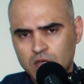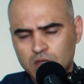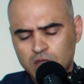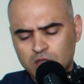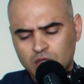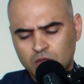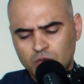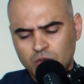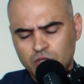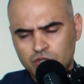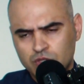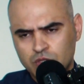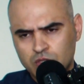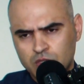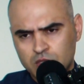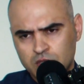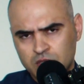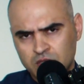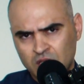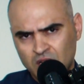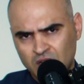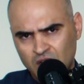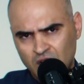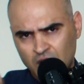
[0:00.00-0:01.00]
The question
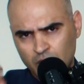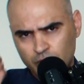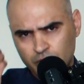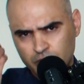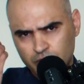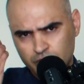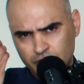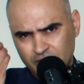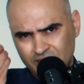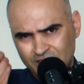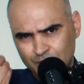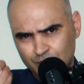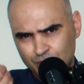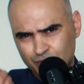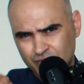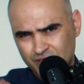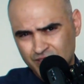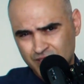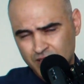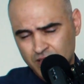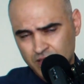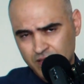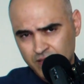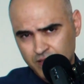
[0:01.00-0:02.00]
is are we really
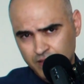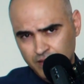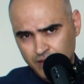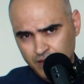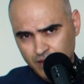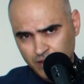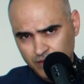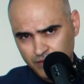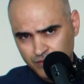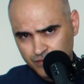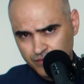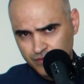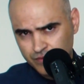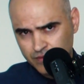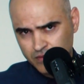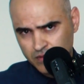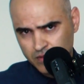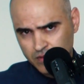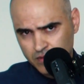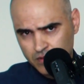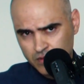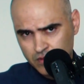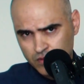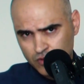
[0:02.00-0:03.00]
present enough
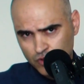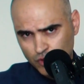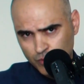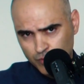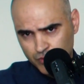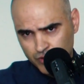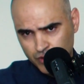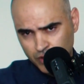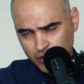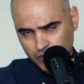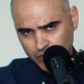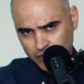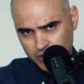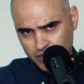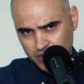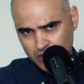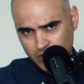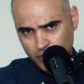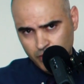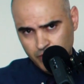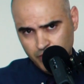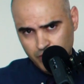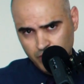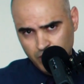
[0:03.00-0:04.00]
to observe what's
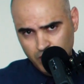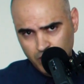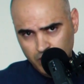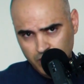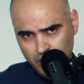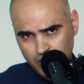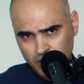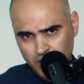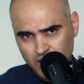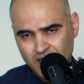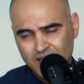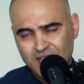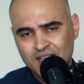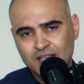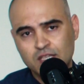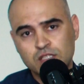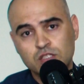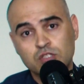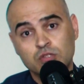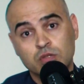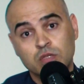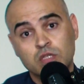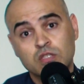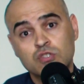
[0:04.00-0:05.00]
going on
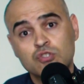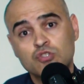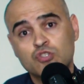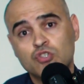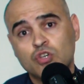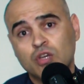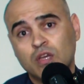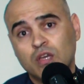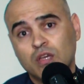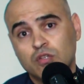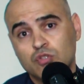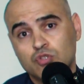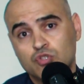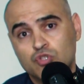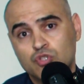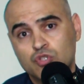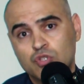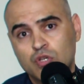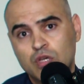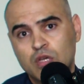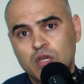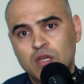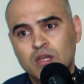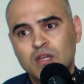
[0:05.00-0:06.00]
and to
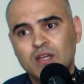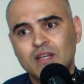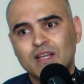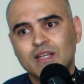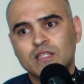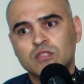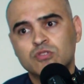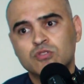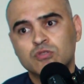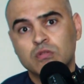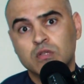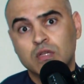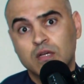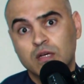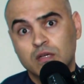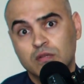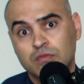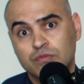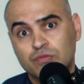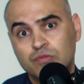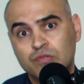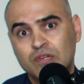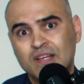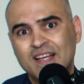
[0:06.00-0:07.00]
exchange and to
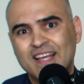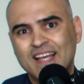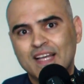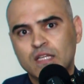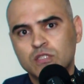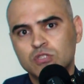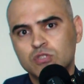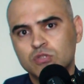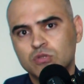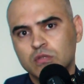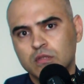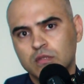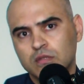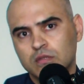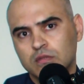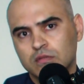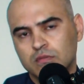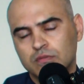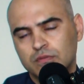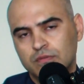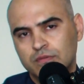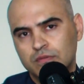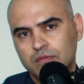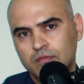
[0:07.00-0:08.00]
love and to
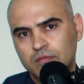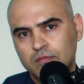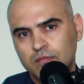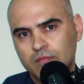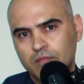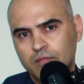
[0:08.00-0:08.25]
live